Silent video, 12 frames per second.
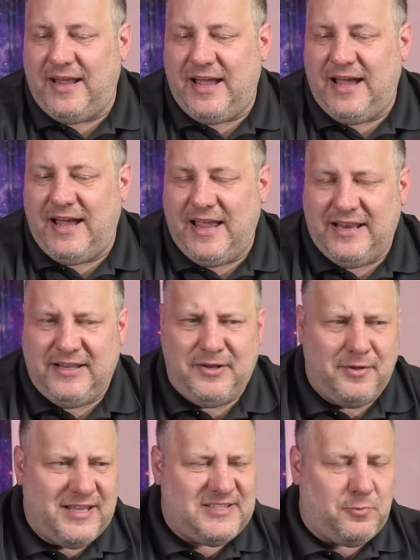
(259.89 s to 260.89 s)
Uh, and you
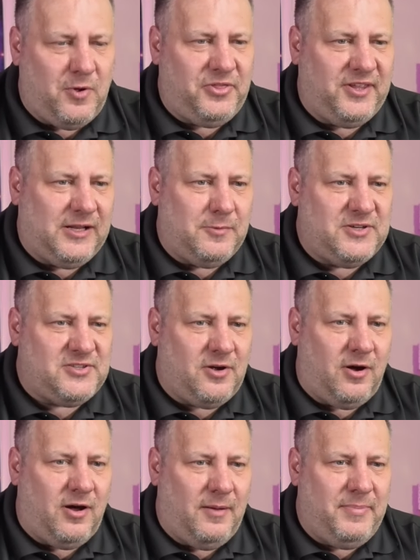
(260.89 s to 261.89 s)
know that's one thing that we
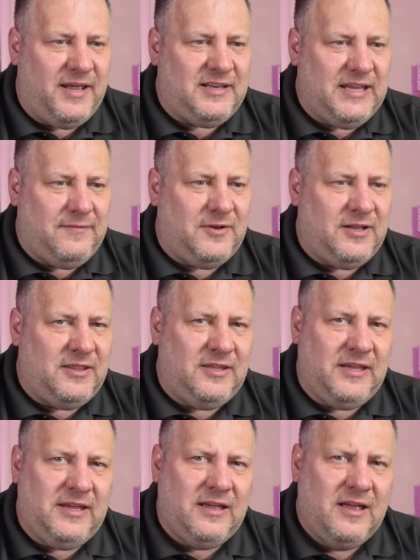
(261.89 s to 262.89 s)
saw a bit even in
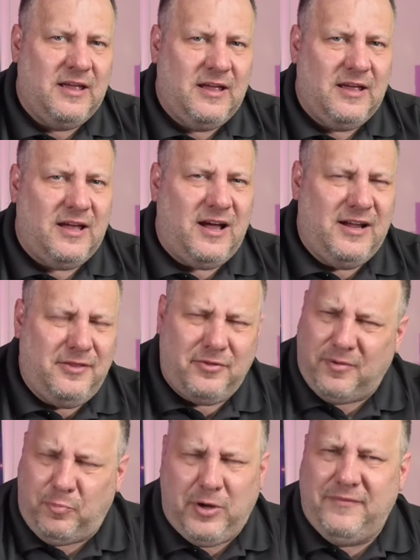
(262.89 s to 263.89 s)
the uh,
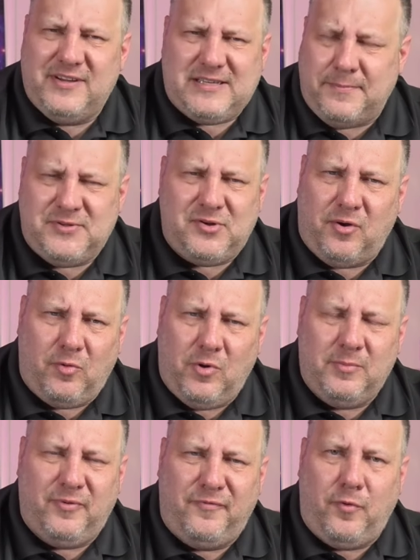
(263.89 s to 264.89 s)
either the previous episode or the
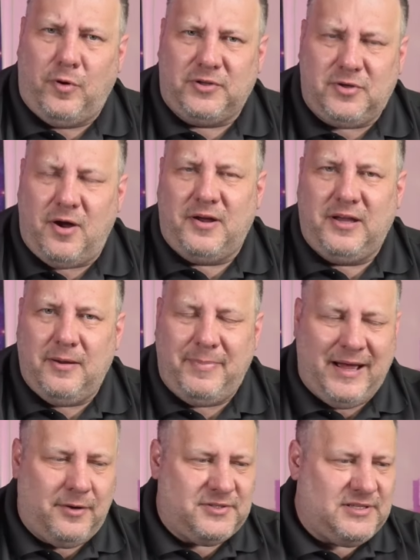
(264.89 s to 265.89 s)
one before, talking
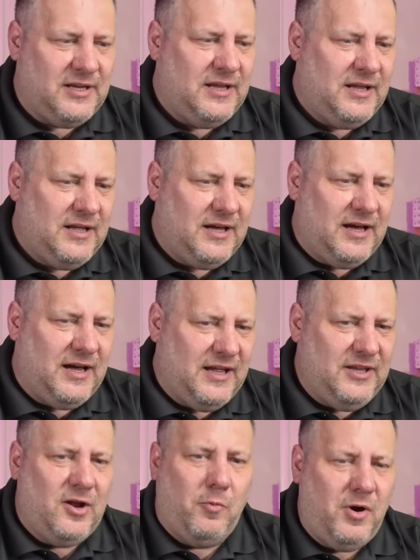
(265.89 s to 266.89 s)
about
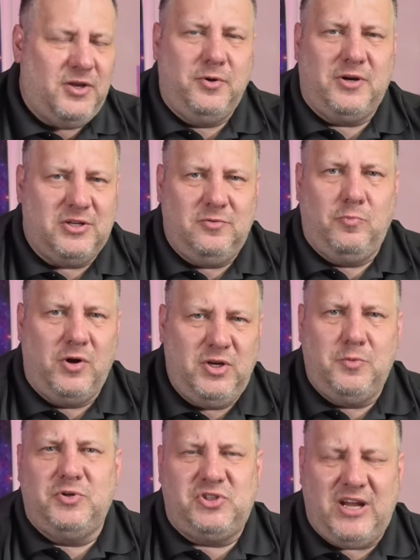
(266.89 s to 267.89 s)
uh, you know what you could what
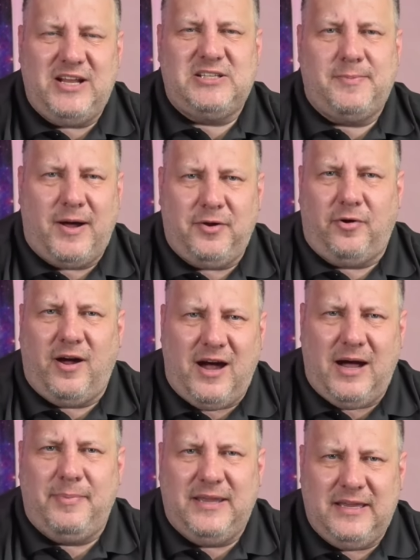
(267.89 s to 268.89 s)
you would change about your
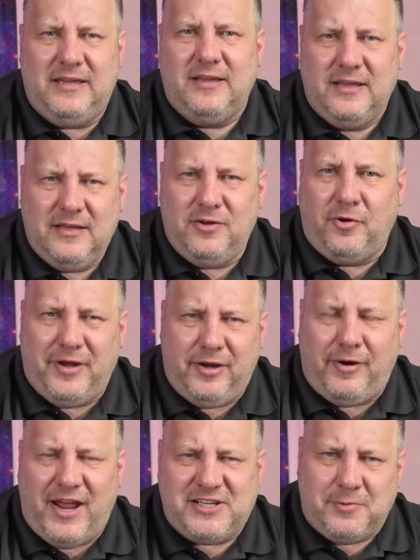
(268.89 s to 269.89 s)
hobby, your
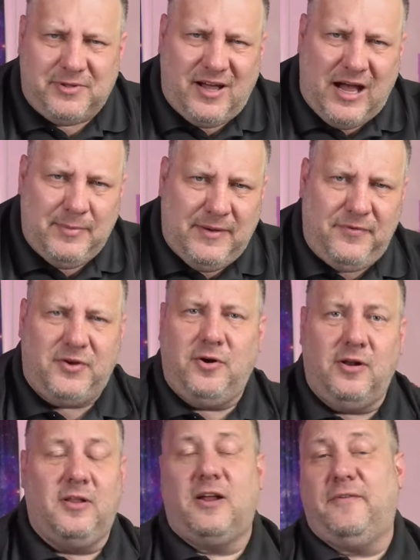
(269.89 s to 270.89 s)
interaction with the hobby if you
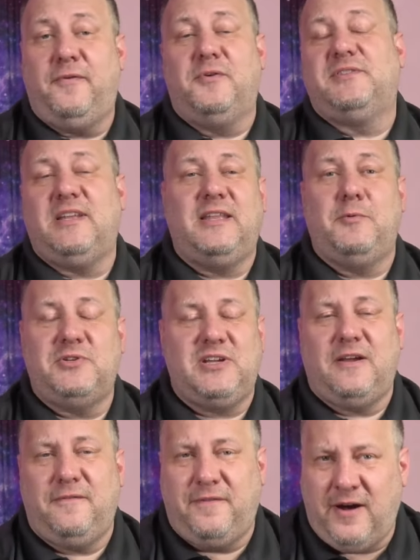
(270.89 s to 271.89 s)
could. A lot of folks said they wish
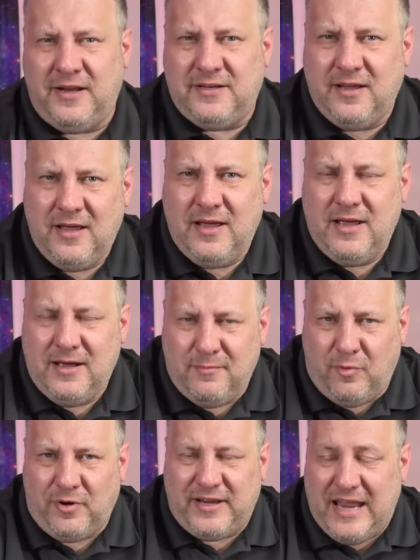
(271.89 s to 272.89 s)
they could find
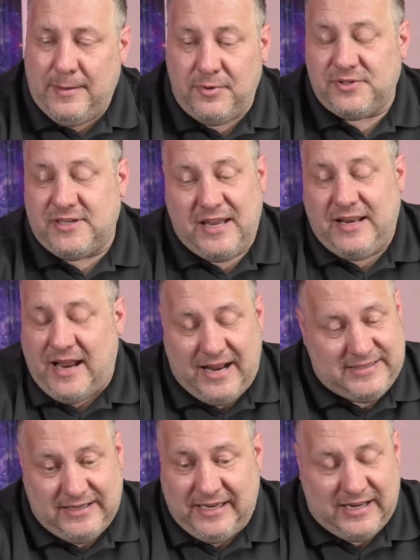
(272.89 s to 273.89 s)
more gamers, and
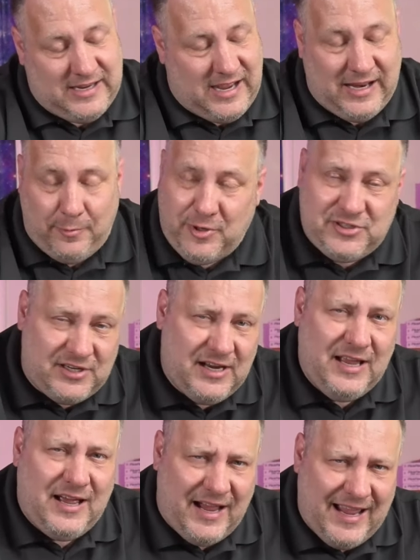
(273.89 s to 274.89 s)
I tell you, God, I wish
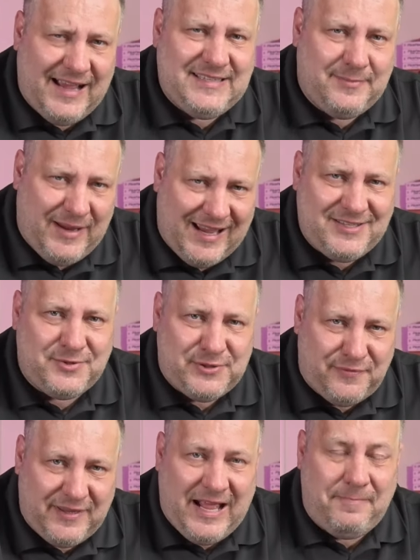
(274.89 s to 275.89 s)
I had some
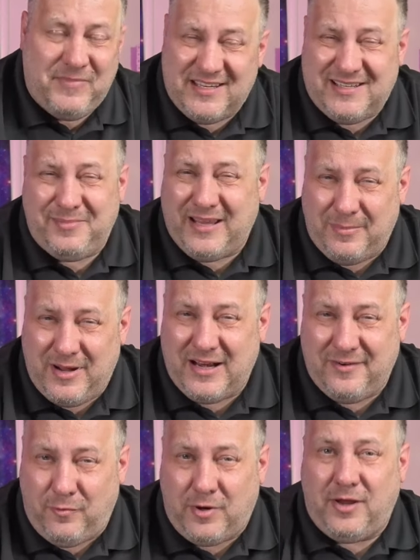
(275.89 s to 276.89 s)
answers for that. That's something I'm
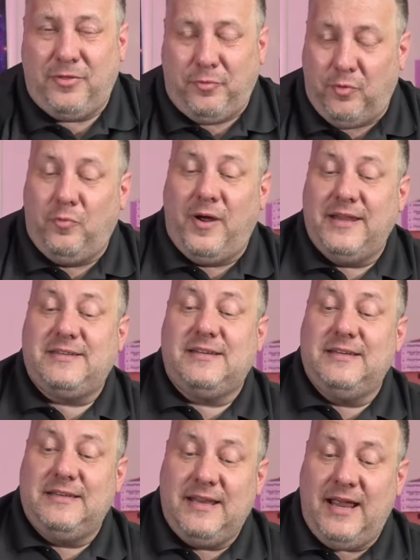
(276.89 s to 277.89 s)
kind of working through right
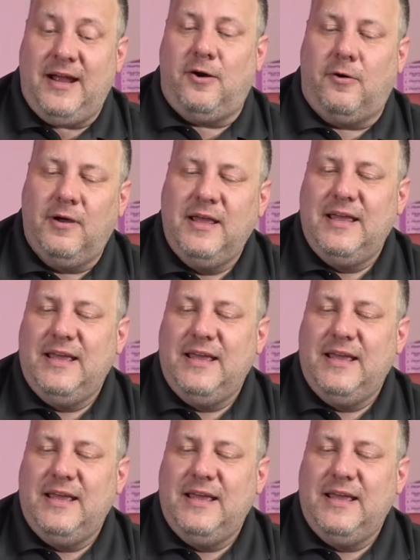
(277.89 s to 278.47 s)
now.